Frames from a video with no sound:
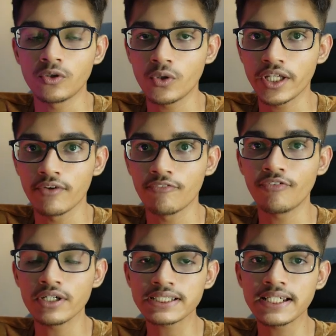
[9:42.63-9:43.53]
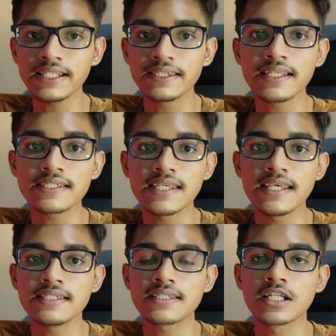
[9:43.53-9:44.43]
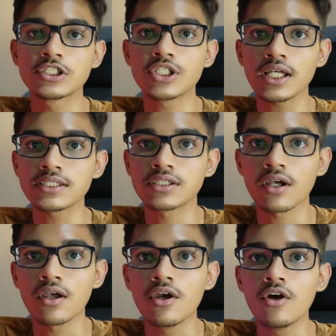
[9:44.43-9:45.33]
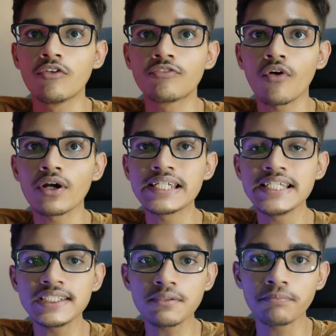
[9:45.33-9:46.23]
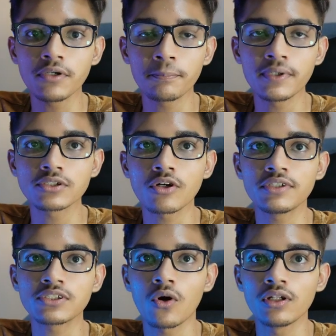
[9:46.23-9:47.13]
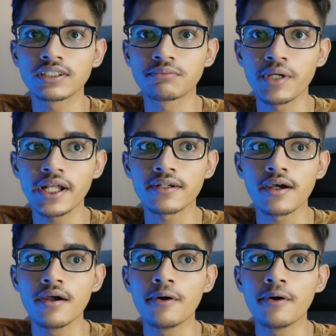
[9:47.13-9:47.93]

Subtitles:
Okay, firstly this is just for teaching purpose of the Scholar's Mate.